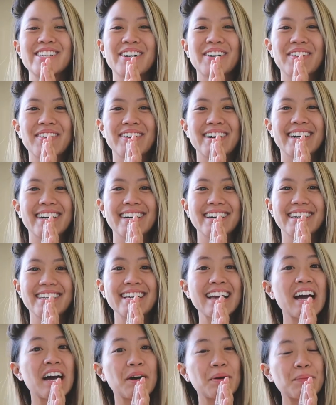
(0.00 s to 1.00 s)
so uh,
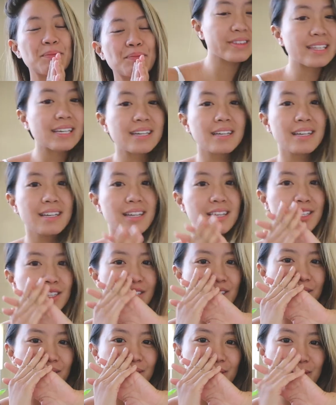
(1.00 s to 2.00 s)
yeah,
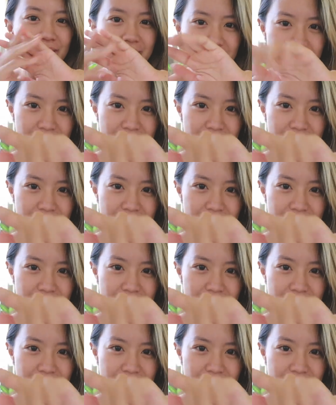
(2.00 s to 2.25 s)
cue